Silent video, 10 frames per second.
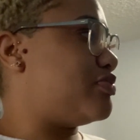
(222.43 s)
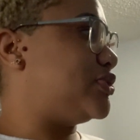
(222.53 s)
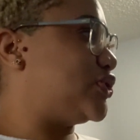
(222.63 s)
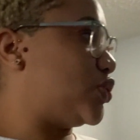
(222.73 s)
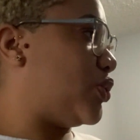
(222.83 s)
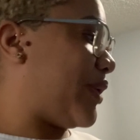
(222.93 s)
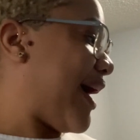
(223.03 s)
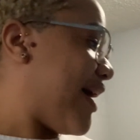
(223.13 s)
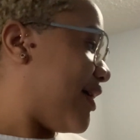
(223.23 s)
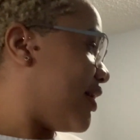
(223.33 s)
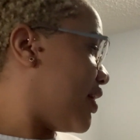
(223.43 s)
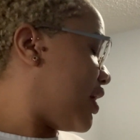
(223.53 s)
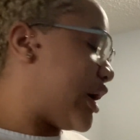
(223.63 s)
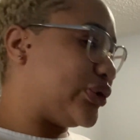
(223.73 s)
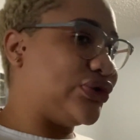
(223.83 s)
So yeah,
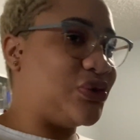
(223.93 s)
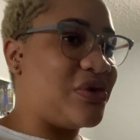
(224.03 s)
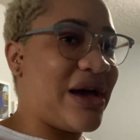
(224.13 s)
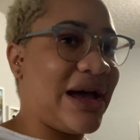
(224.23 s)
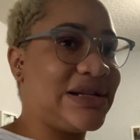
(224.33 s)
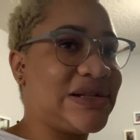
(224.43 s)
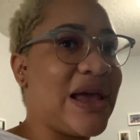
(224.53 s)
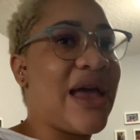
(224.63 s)
I'll do that.